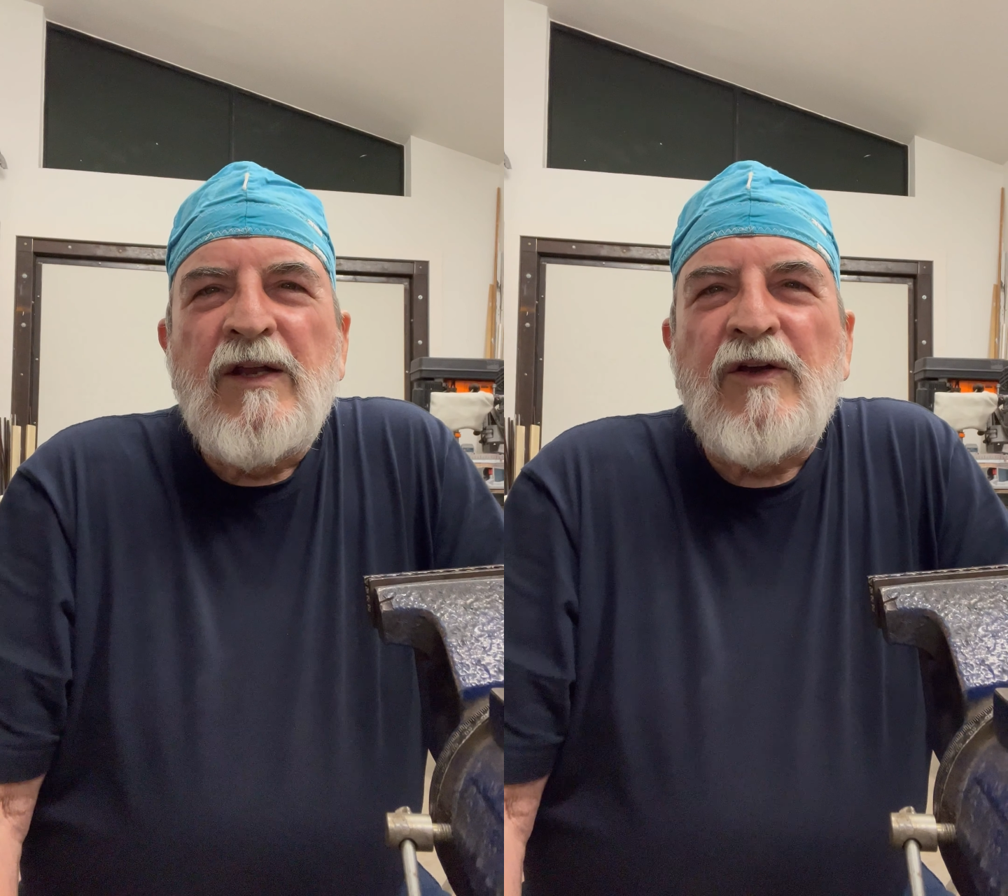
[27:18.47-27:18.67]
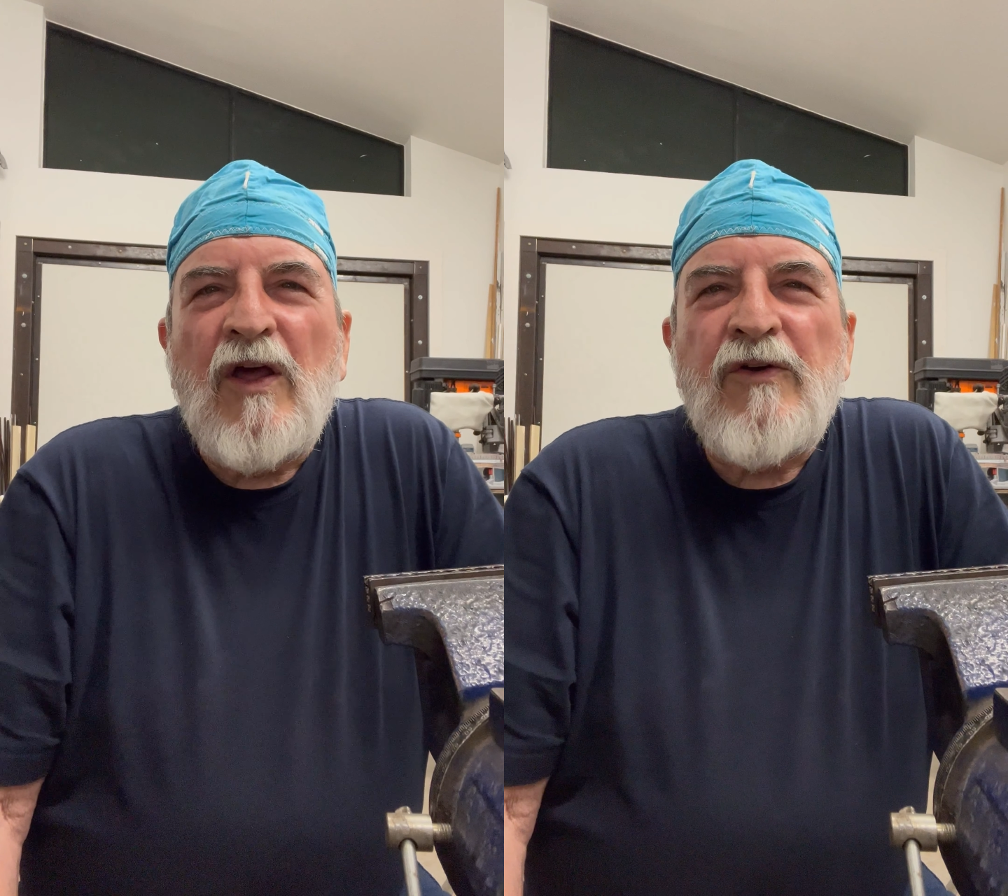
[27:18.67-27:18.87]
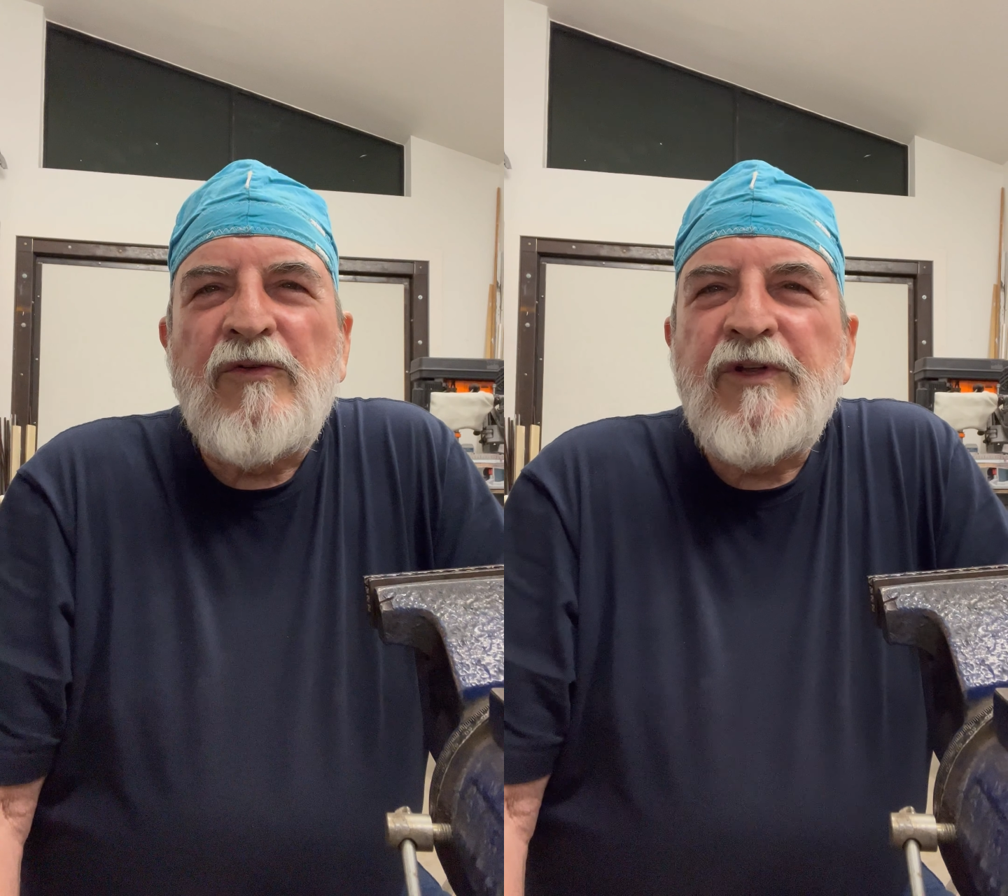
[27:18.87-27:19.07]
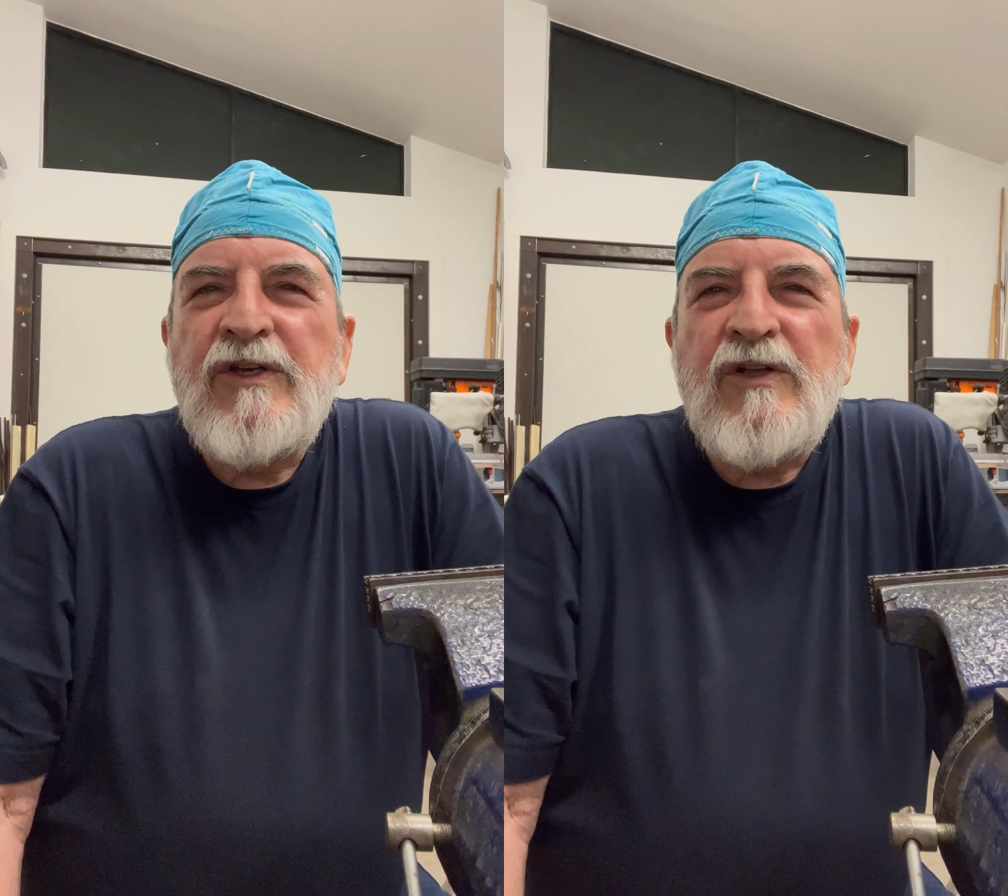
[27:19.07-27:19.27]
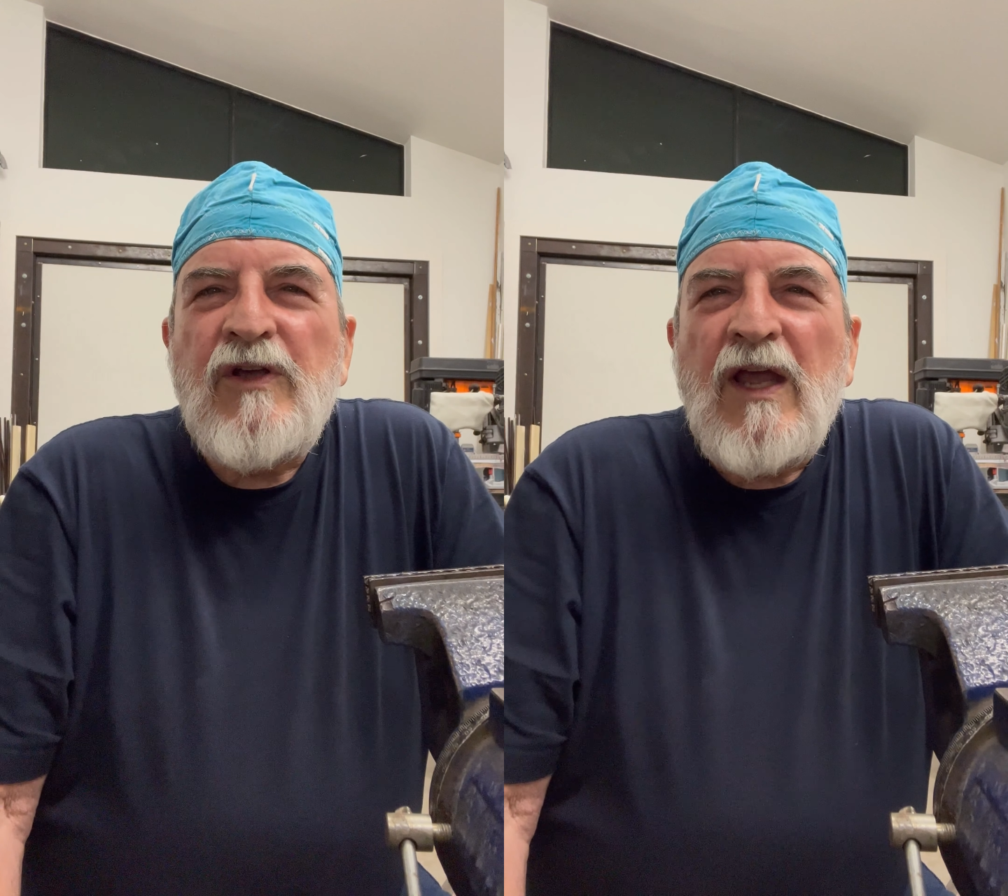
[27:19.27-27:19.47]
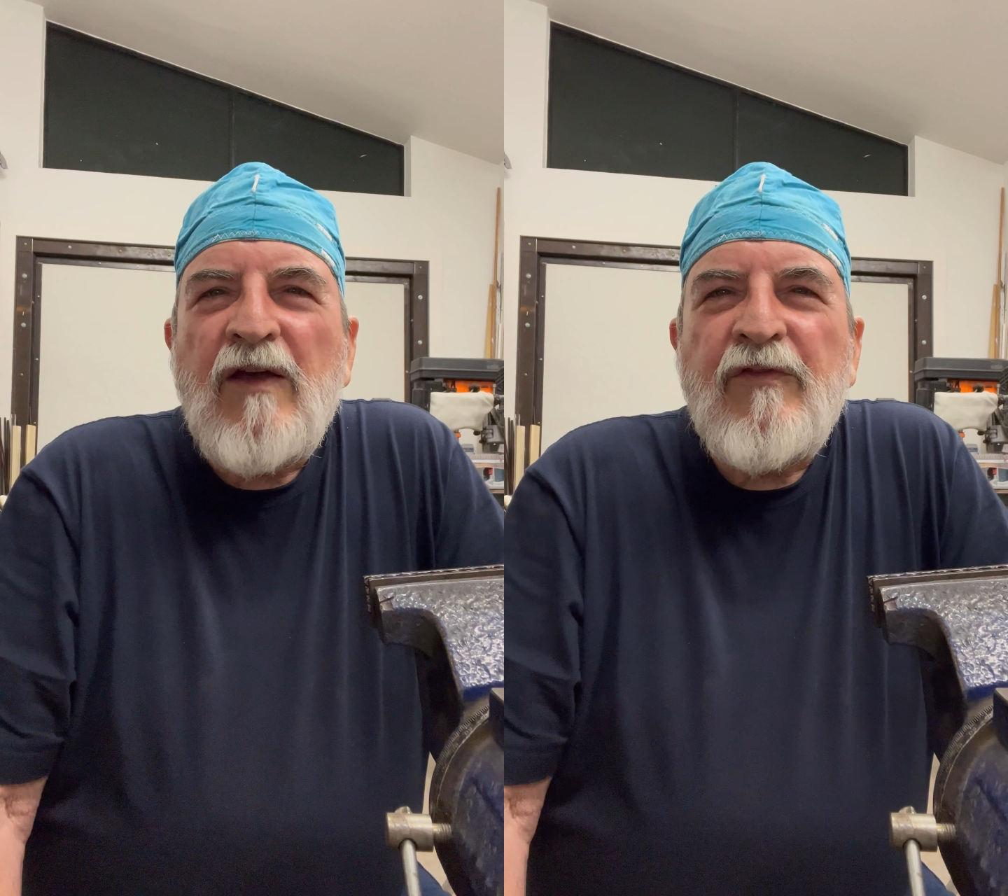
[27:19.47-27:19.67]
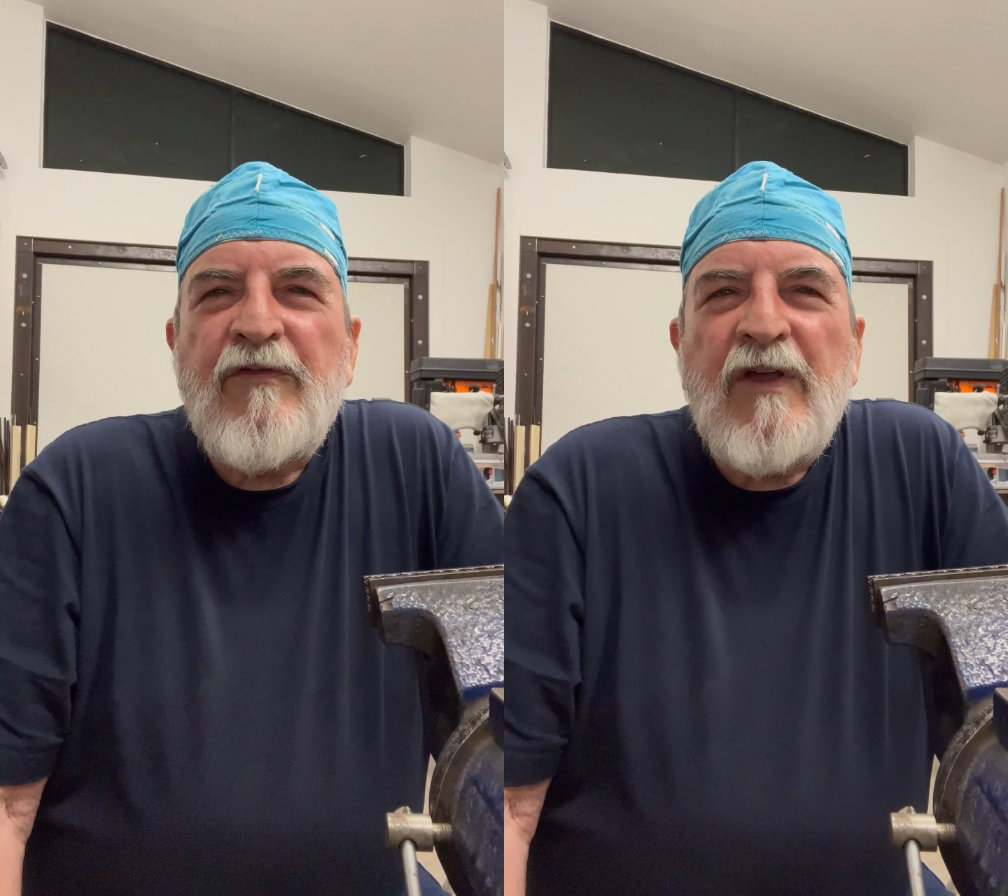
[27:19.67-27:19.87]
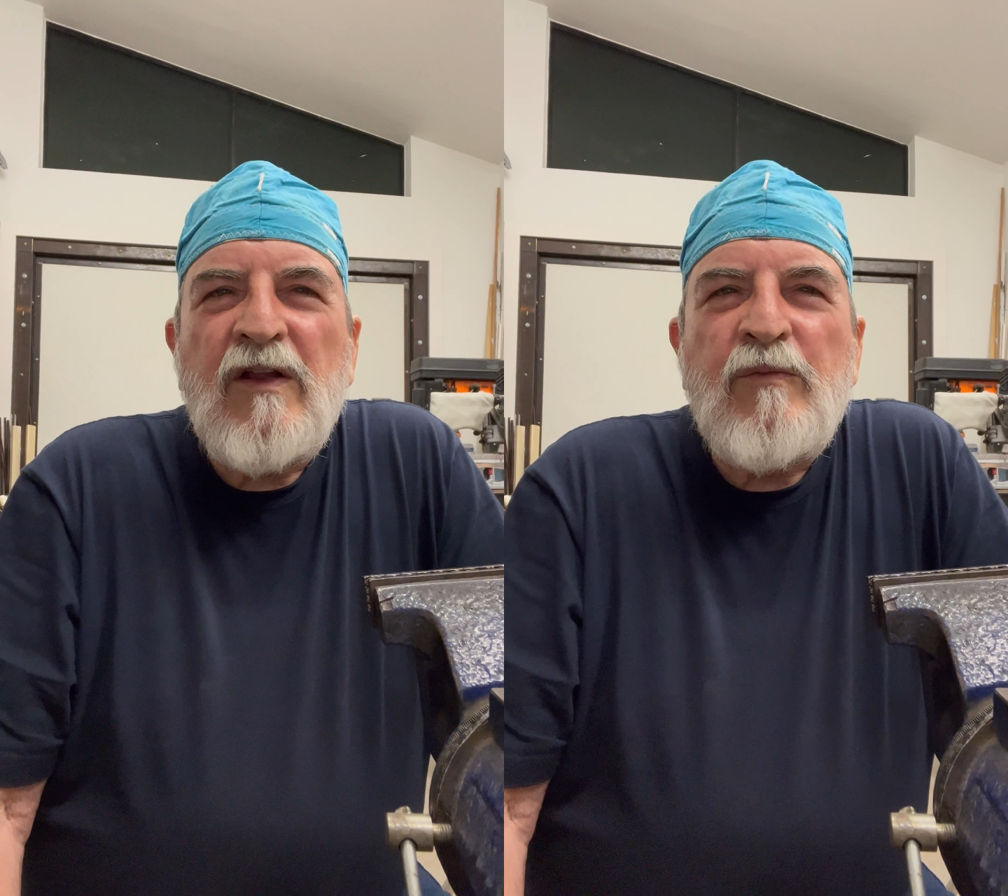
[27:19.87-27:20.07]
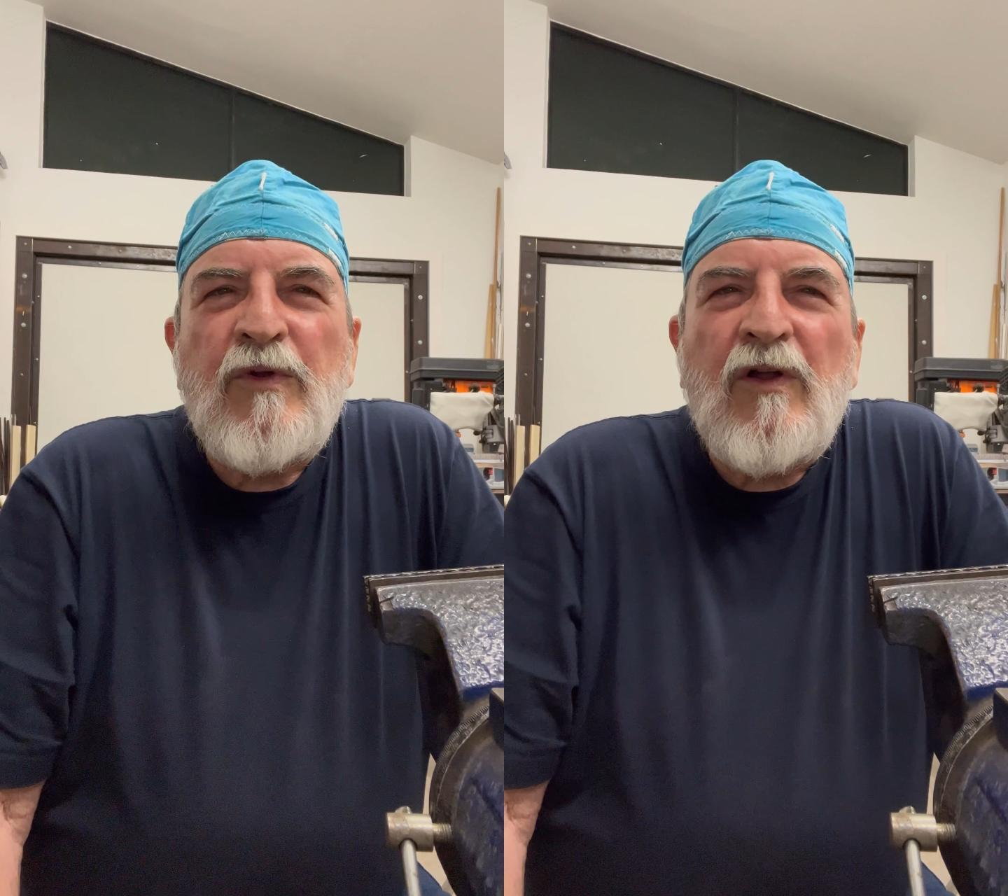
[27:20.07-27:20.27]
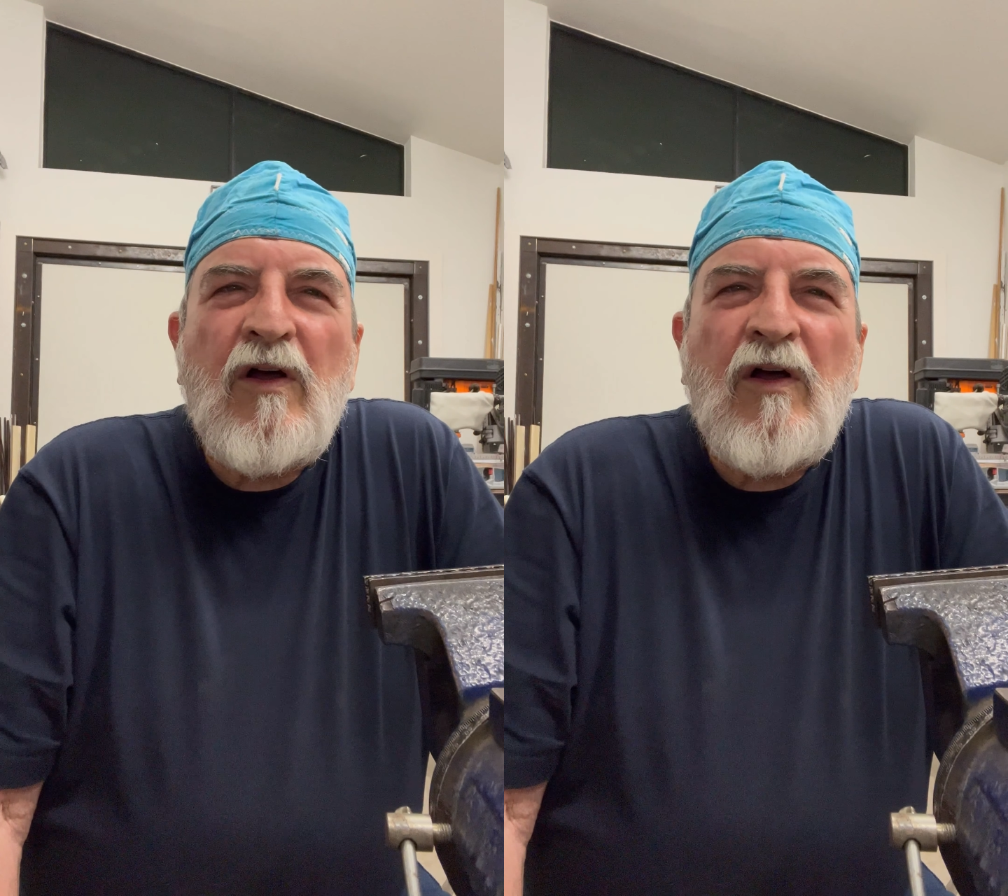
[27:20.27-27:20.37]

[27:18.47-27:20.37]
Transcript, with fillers: Not only do you have available